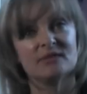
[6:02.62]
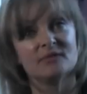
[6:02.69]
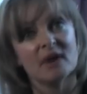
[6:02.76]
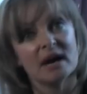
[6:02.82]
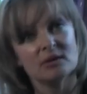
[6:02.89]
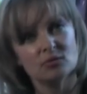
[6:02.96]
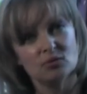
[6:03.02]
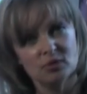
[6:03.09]
if
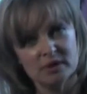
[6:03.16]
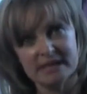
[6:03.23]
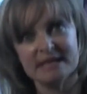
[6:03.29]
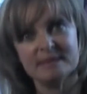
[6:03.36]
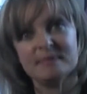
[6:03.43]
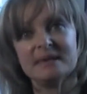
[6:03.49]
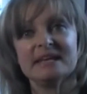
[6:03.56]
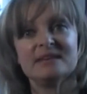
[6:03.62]
I
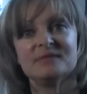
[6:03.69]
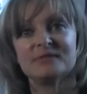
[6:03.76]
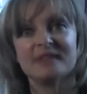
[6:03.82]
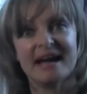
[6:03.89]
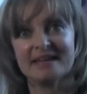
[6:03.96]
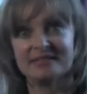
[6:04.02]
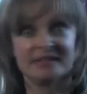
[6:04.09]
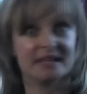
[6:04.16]
really believed
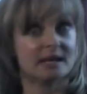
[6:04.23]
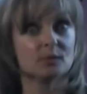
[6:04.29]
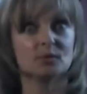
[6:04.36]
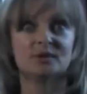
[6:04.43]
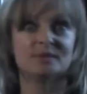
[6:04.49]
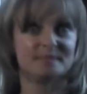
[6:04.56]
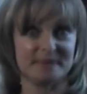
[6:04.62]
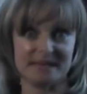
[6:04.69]
that, then I
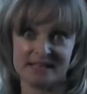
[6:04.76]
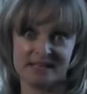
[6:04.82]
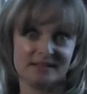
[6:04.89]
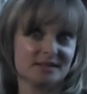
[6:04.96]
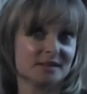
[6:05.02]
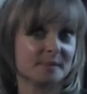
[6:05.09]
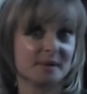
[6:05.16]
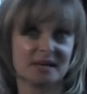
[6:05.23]
wouldn't be
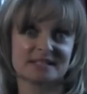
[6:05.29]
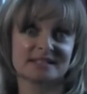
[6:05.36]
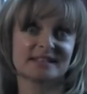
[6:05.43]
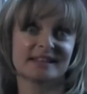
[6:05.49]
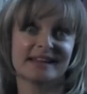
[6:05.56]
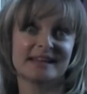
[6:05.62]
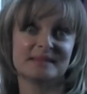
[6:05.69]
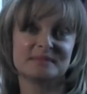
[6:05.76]
the
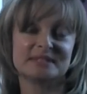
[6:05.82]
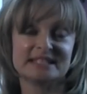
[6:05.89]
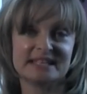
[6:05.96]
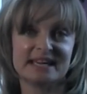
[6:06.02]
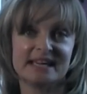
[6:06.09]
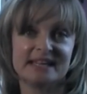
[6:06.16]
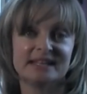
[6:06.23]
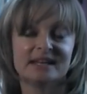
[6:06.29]
person I am
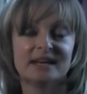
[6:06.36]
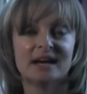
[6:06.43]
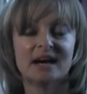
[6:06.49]
today.